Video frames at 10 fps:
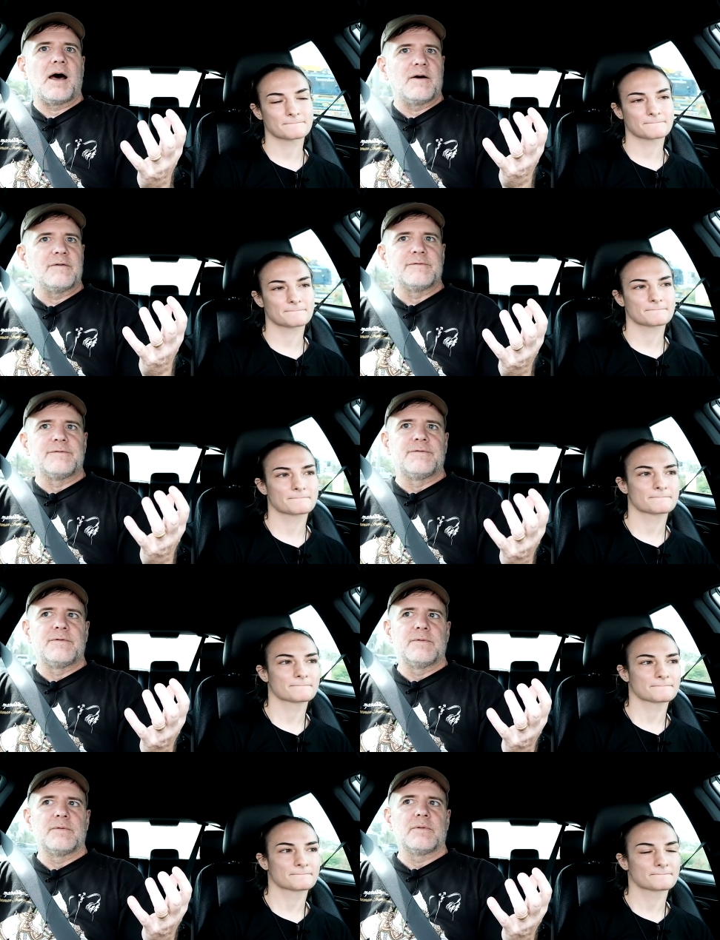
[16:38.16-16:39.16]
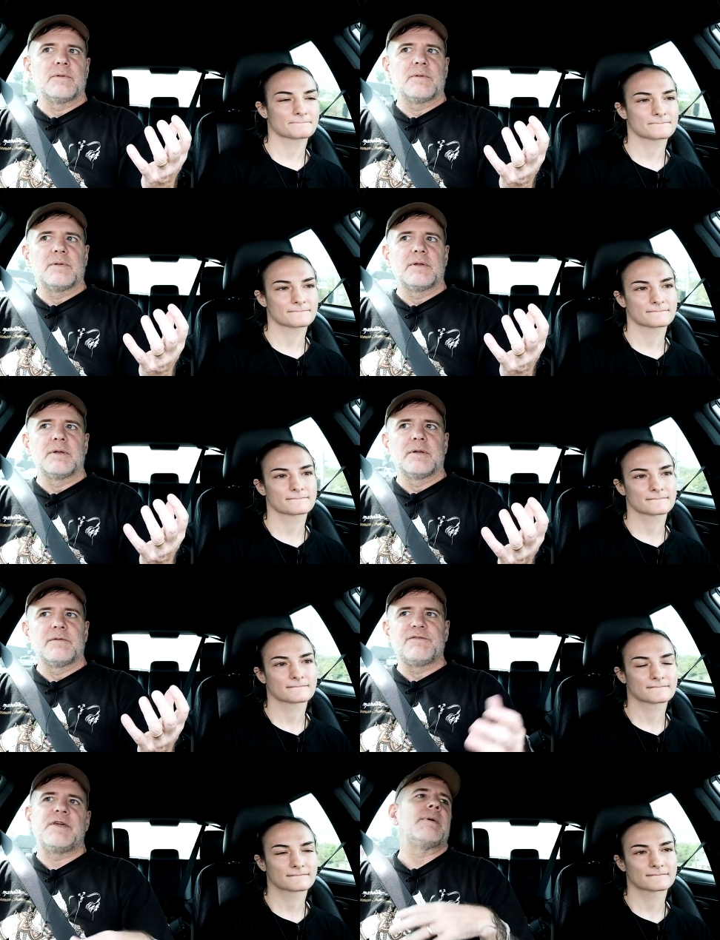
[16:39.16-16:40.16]
Speaker 1: of
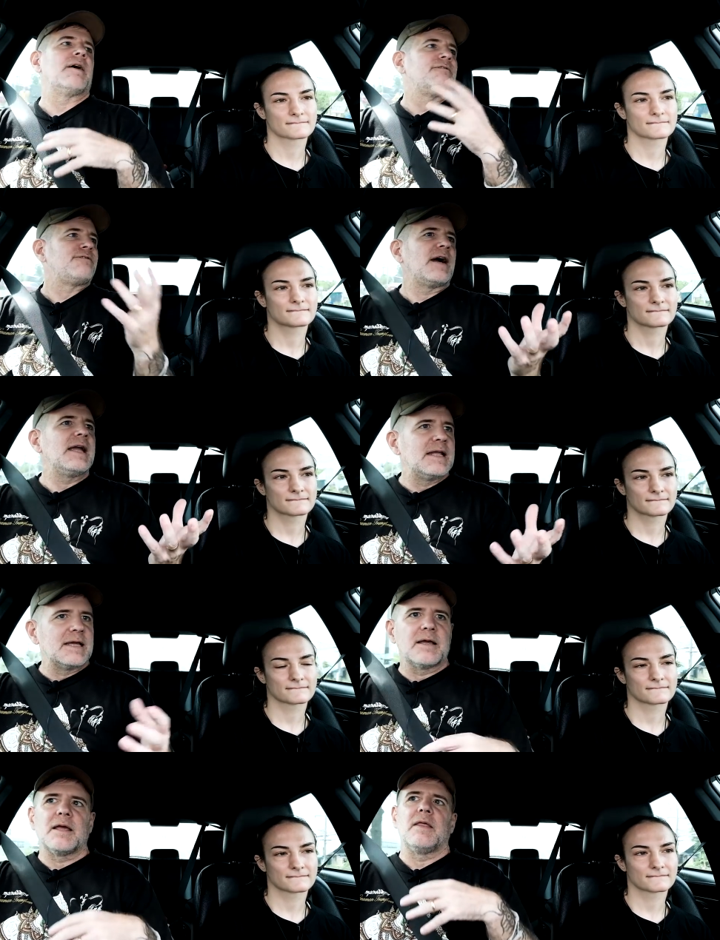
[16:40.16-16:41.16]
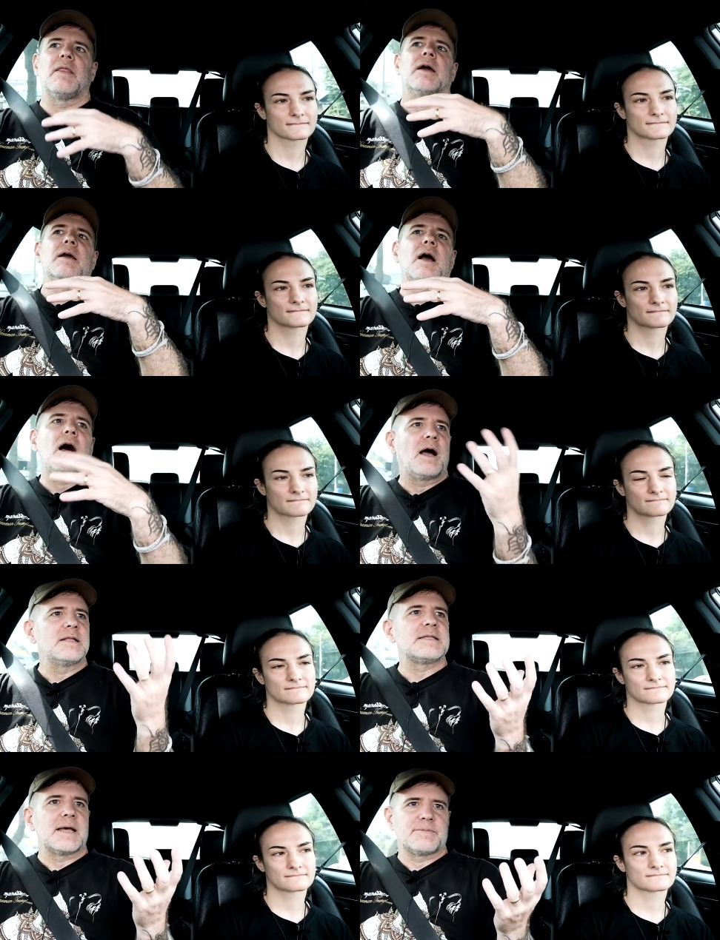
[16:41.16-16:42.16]
female fighting in the
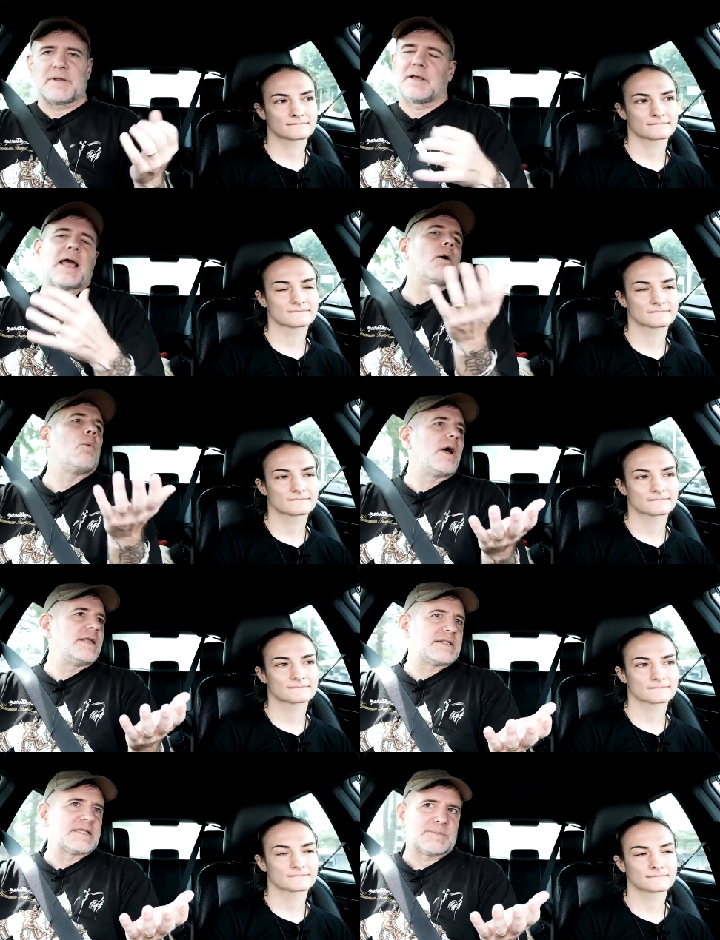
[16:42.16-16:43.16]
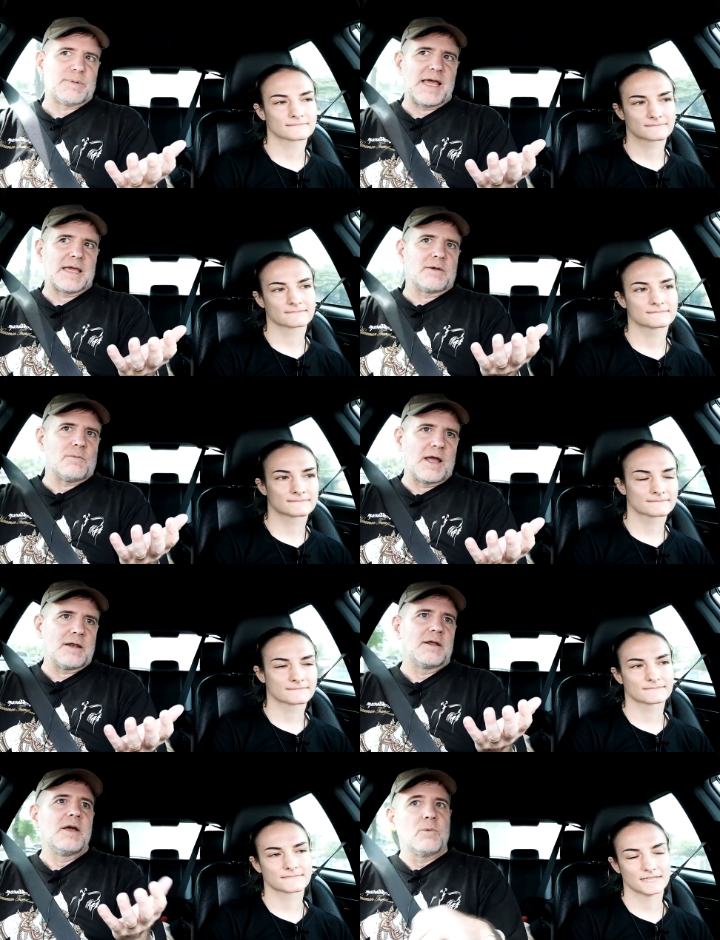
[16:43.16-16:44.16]
concept, like how one is displaying it,
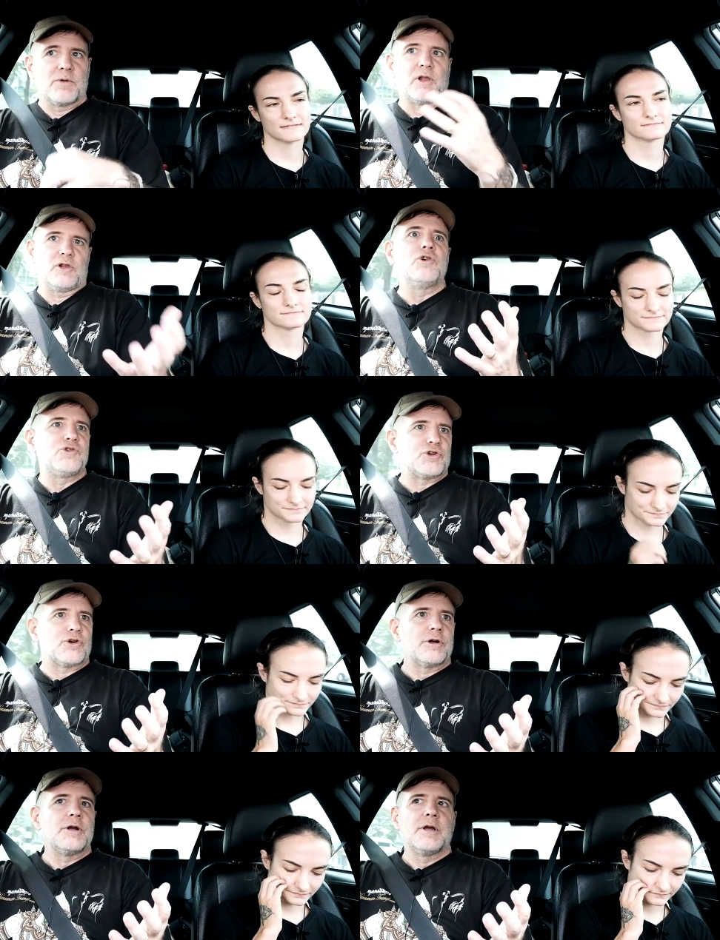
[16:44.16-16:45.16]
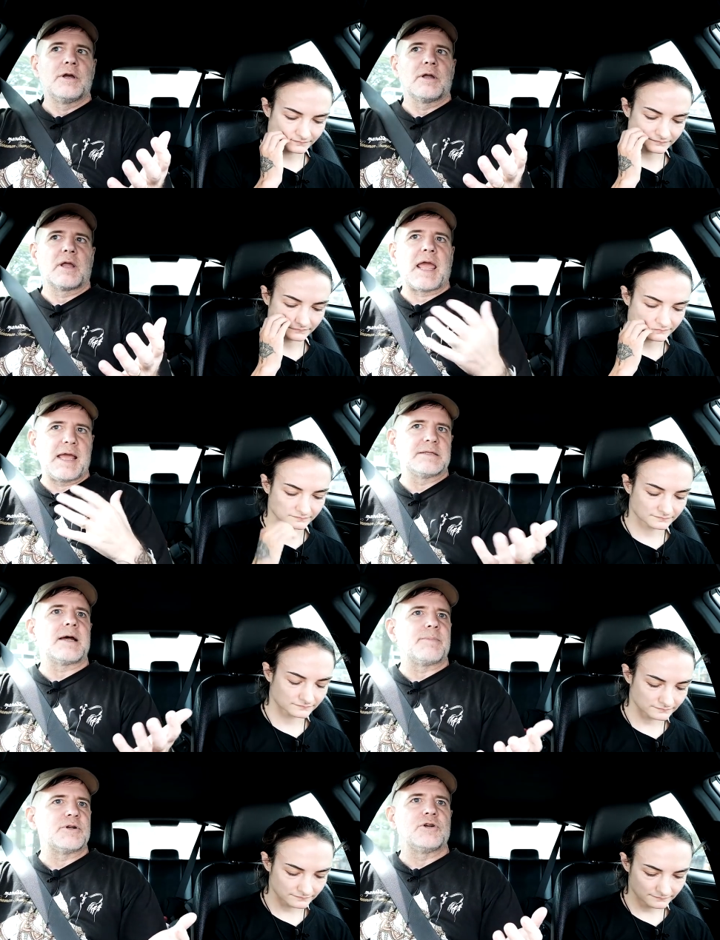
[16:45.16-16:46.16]
right? Yeah. Where the loser gains
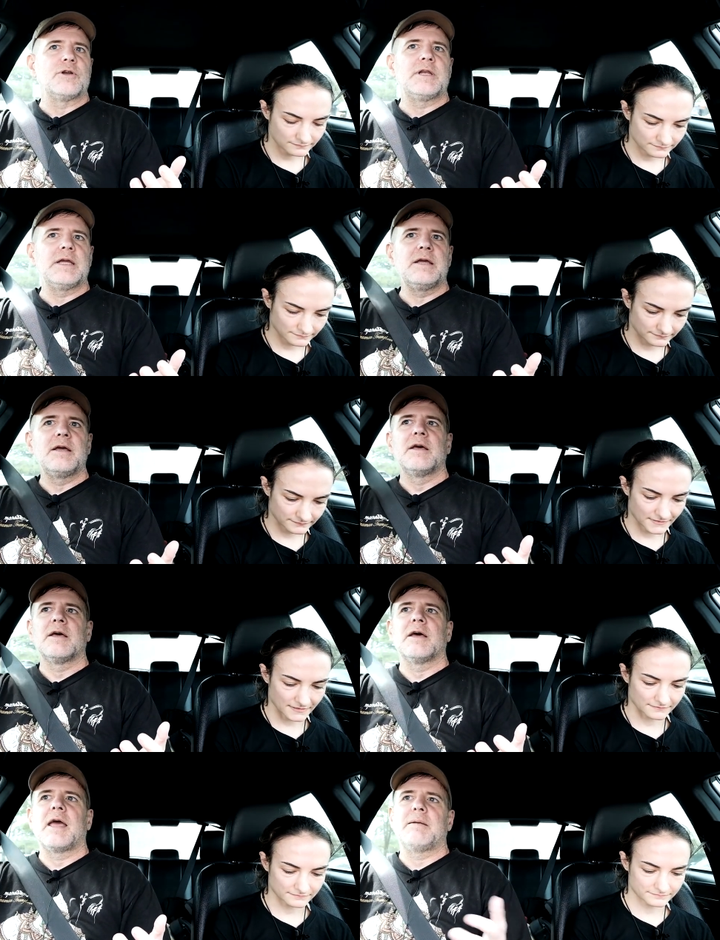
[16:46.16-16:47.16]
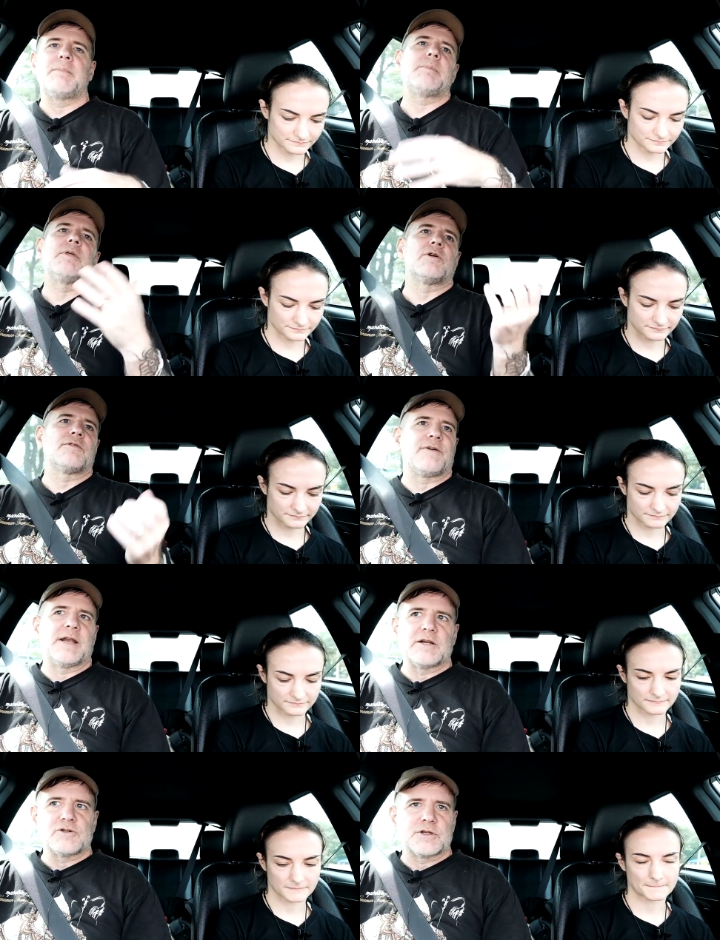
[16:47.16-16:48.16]
opportunity. Yeah. And maybe there are
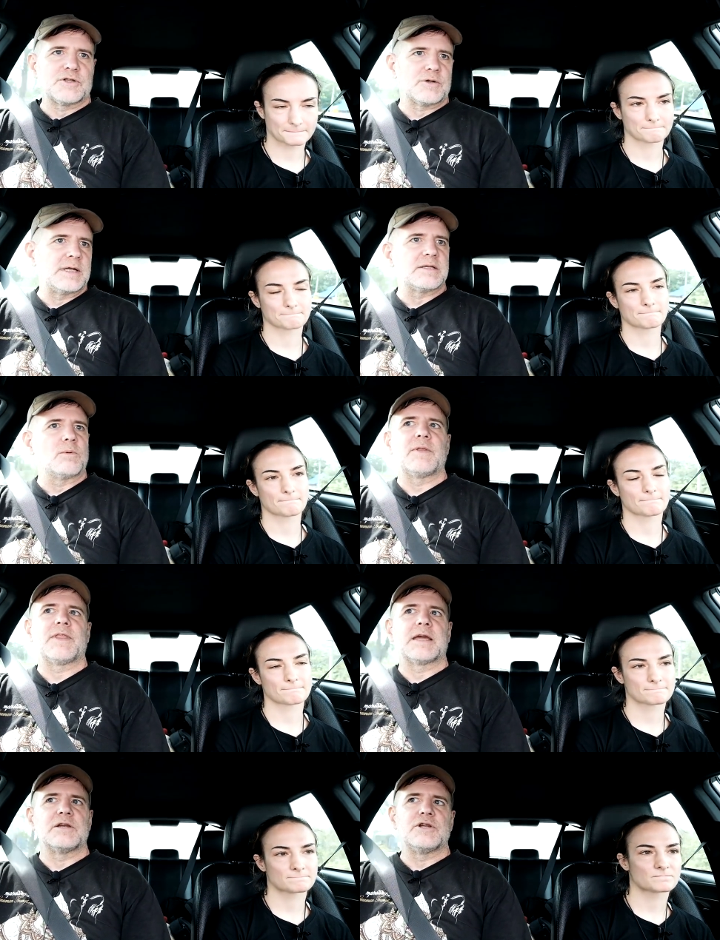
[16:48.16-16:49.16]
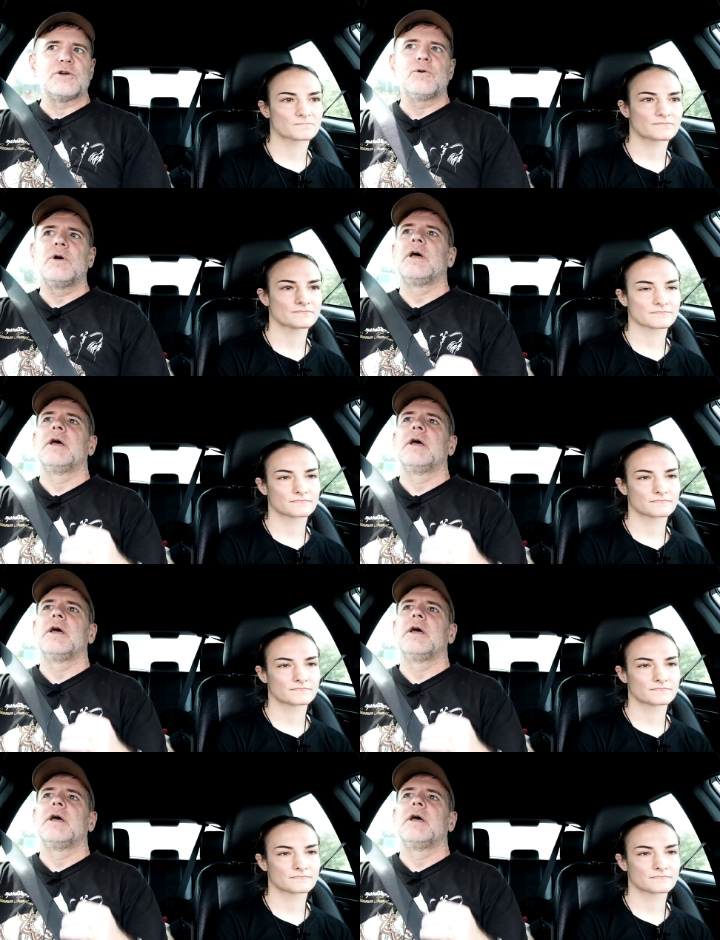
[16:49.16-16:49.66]
financial constraints on what they can do,